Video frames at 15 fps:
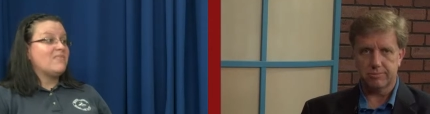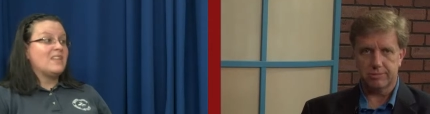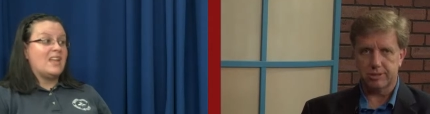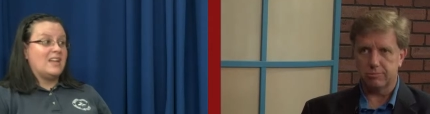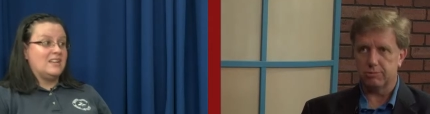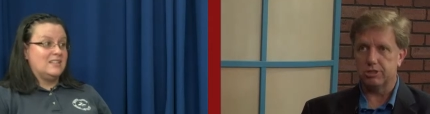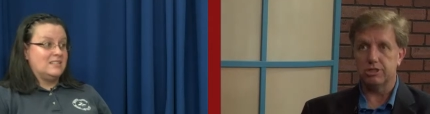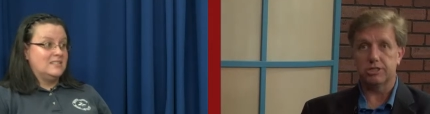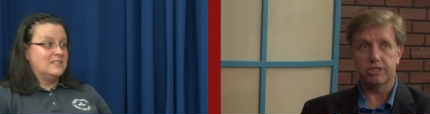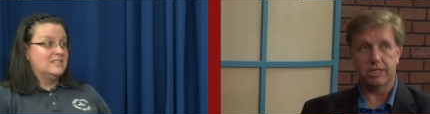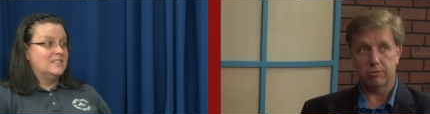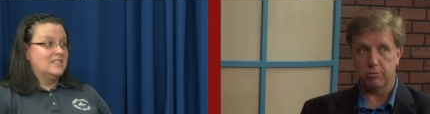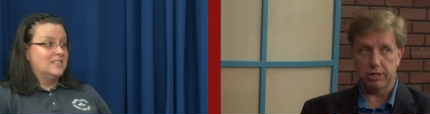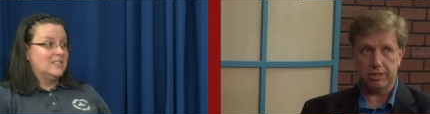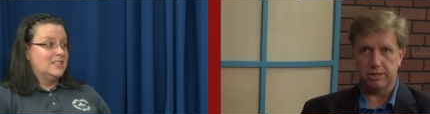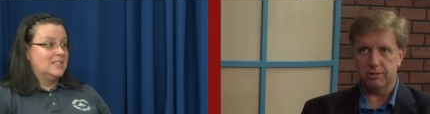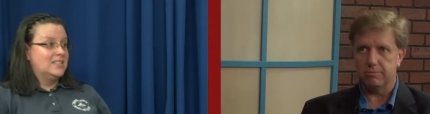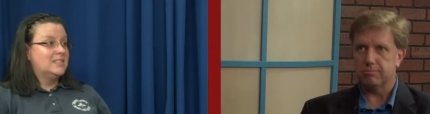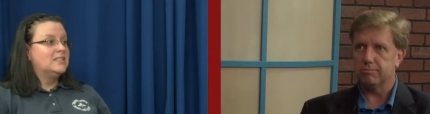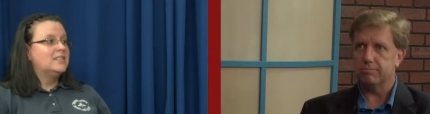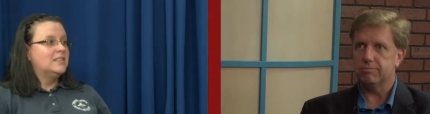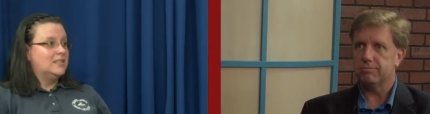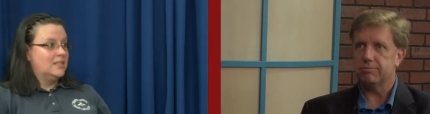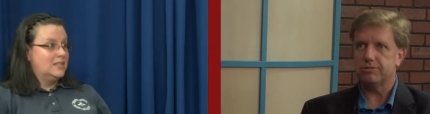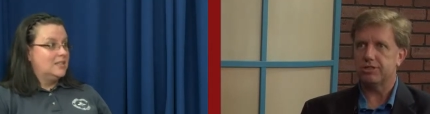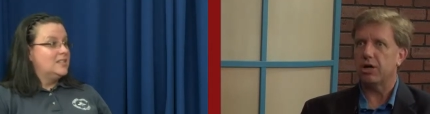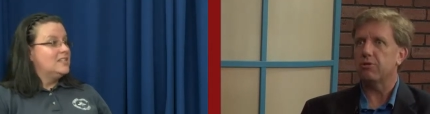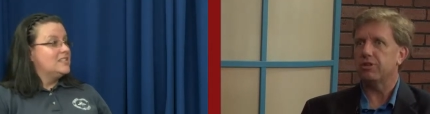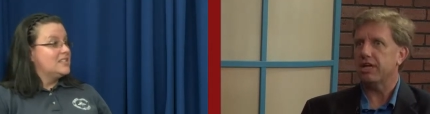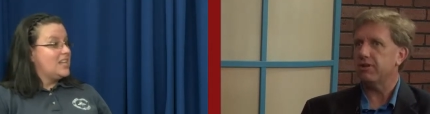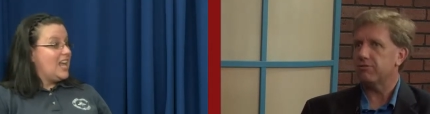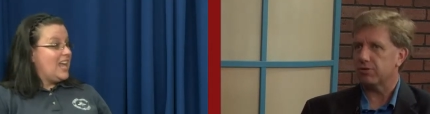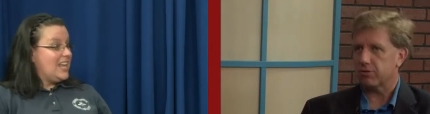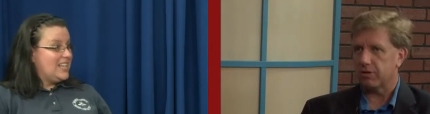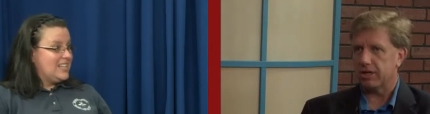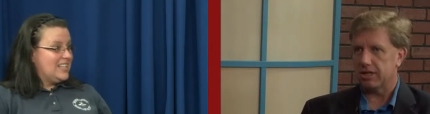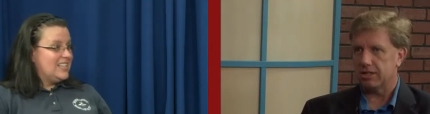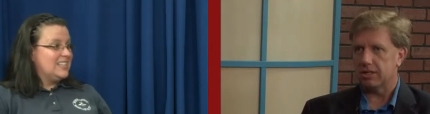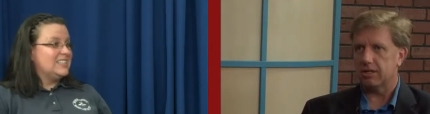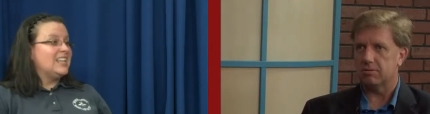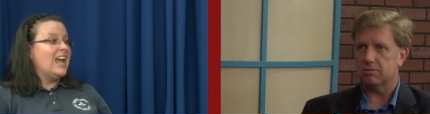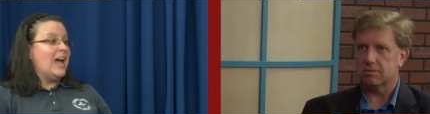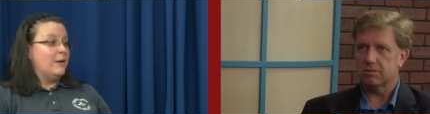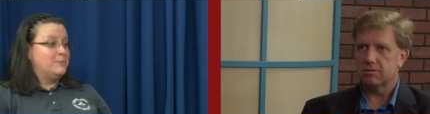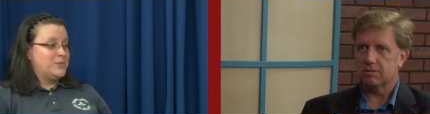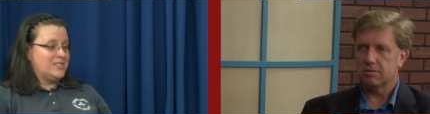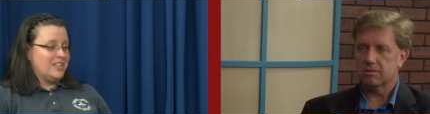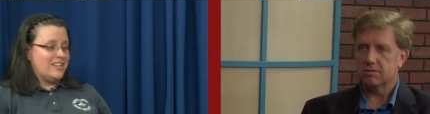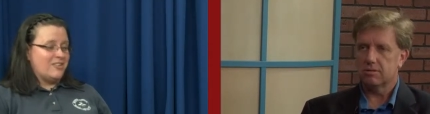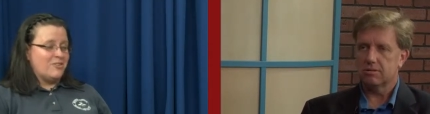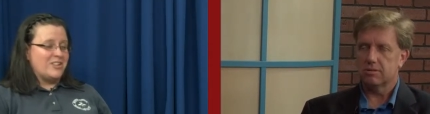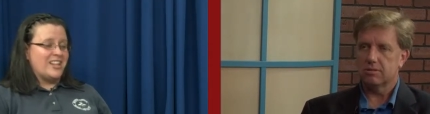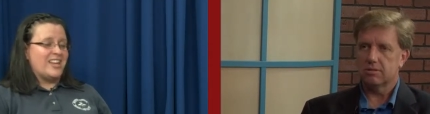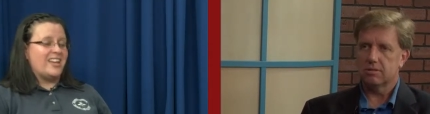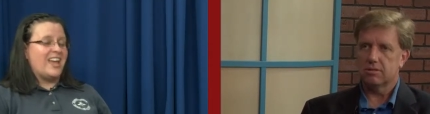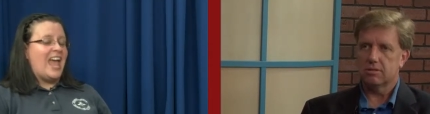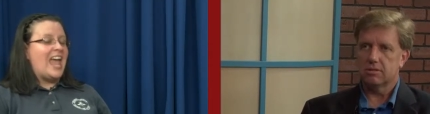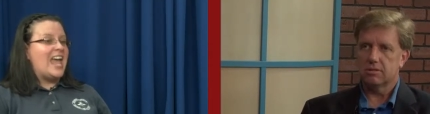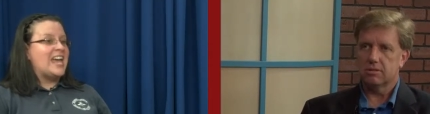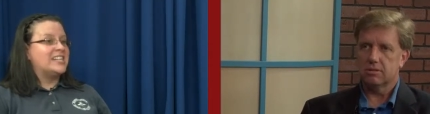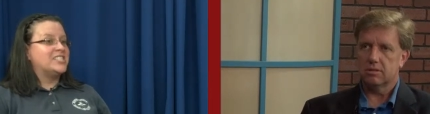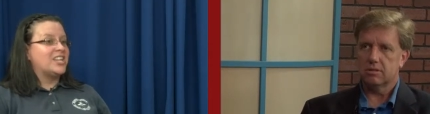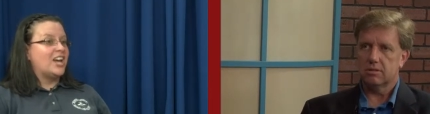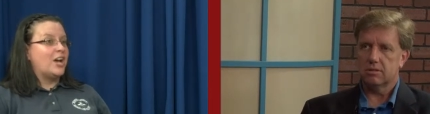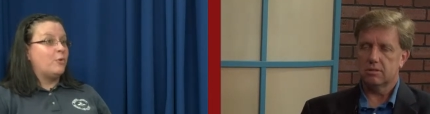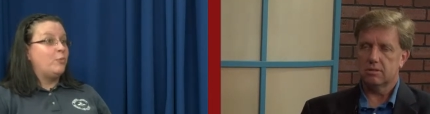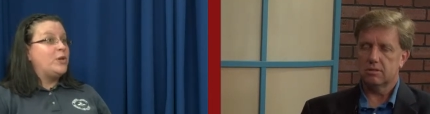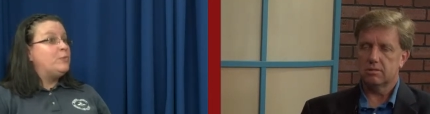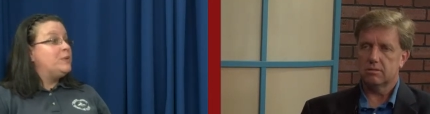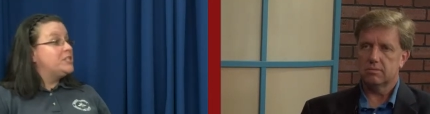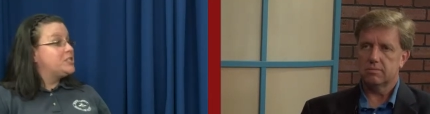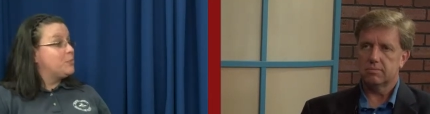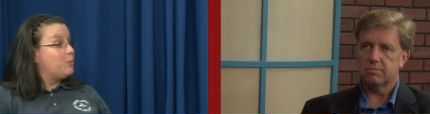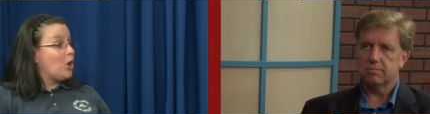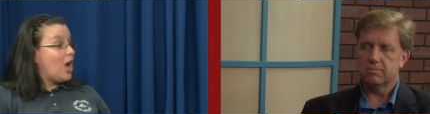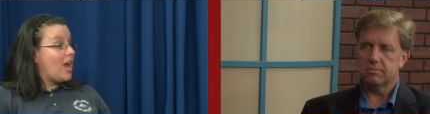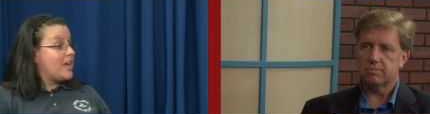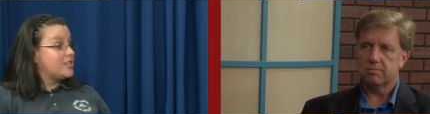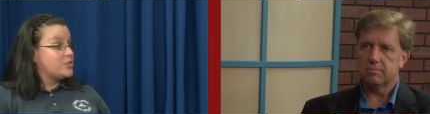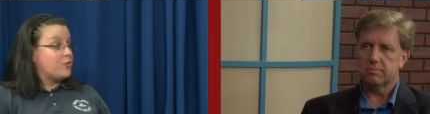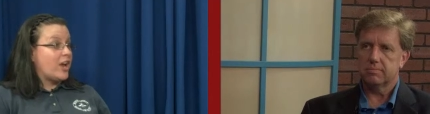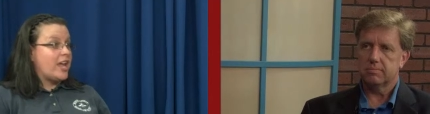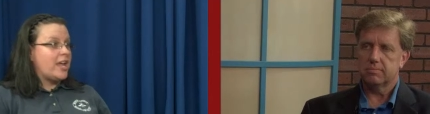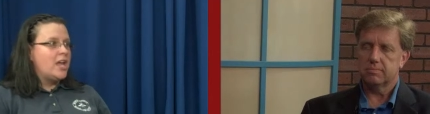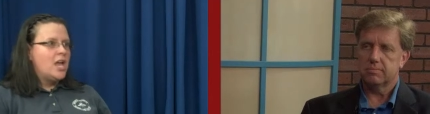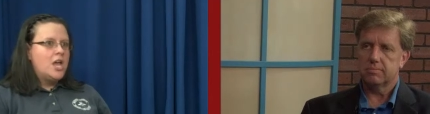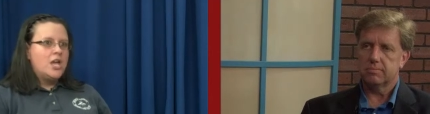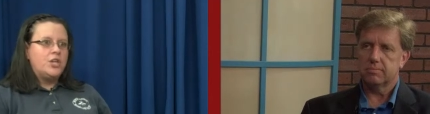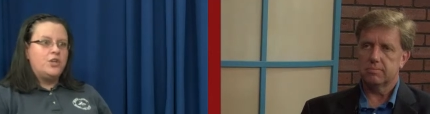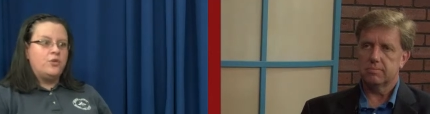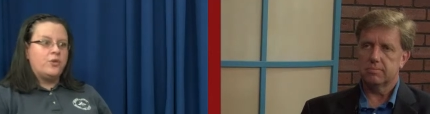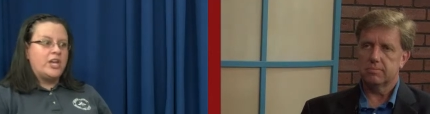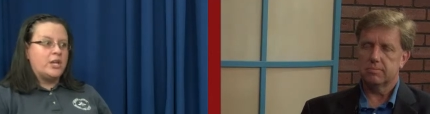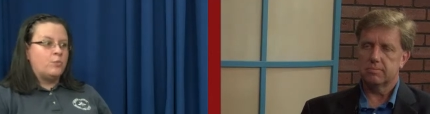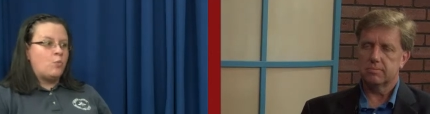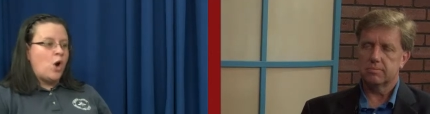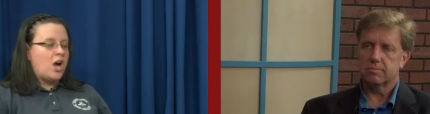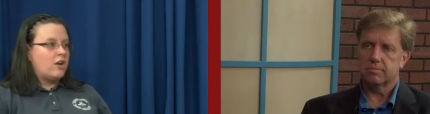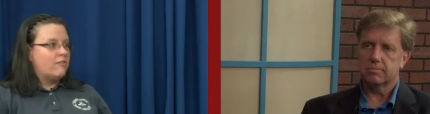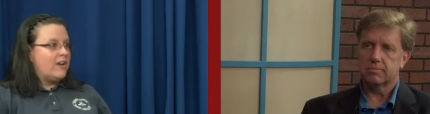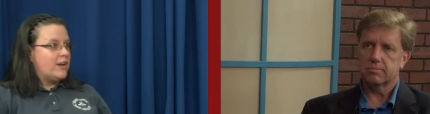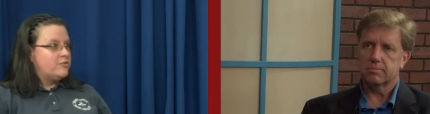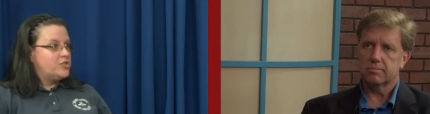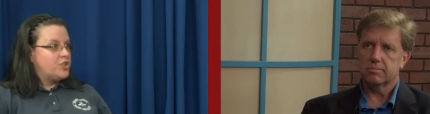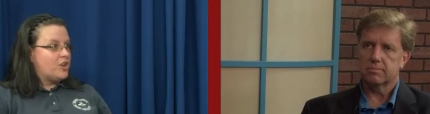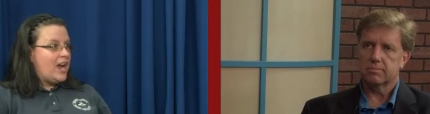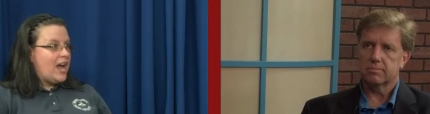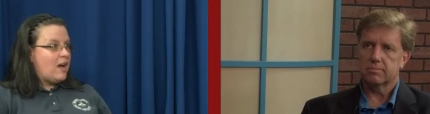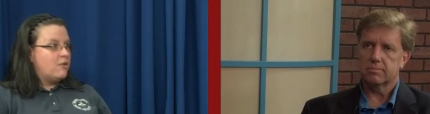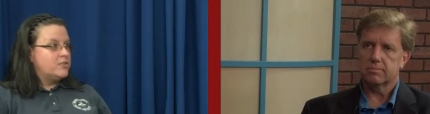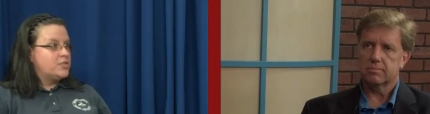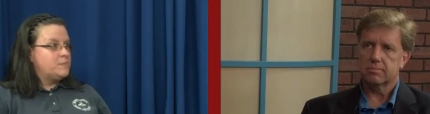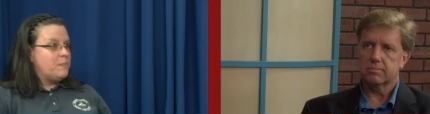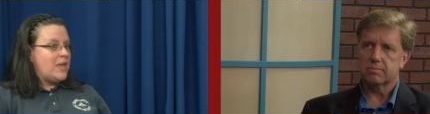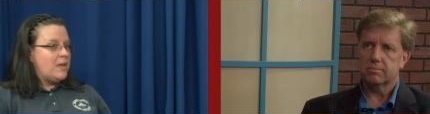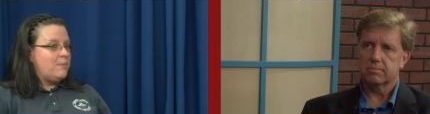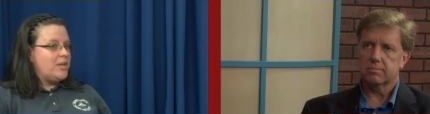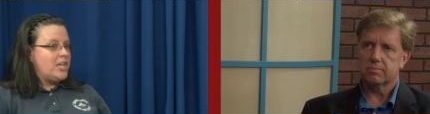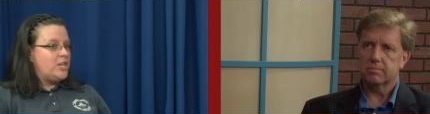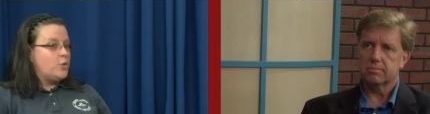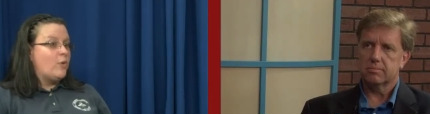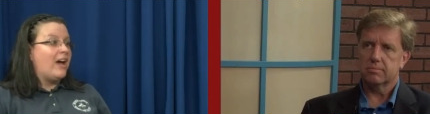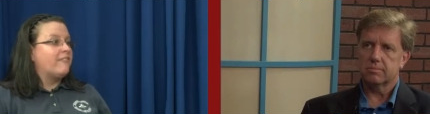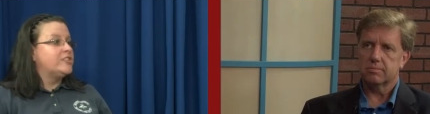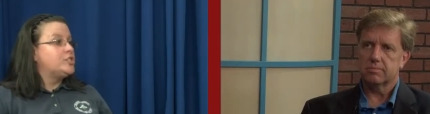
Speaker 1: like we just said, right in South End for crying out loud.
Speaker 2: Absolutely. And uh, we'd be surprised, right? You can walk around your house, maybe you have a